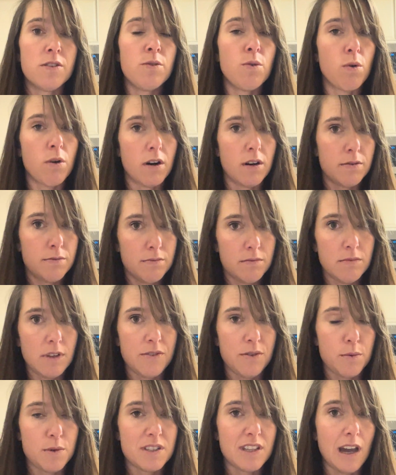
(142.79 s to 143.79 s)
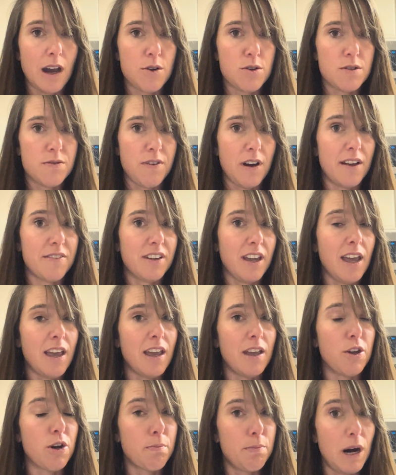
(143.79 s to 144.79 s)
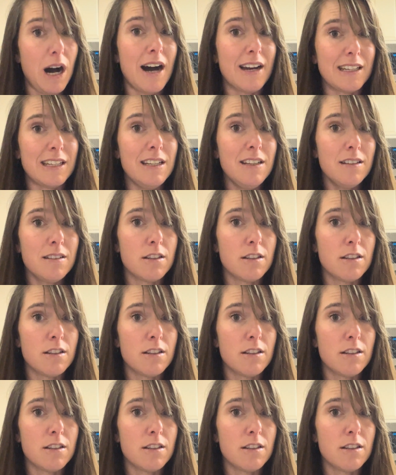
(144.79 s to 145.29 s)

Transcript: or if it was couch to 5K, your body,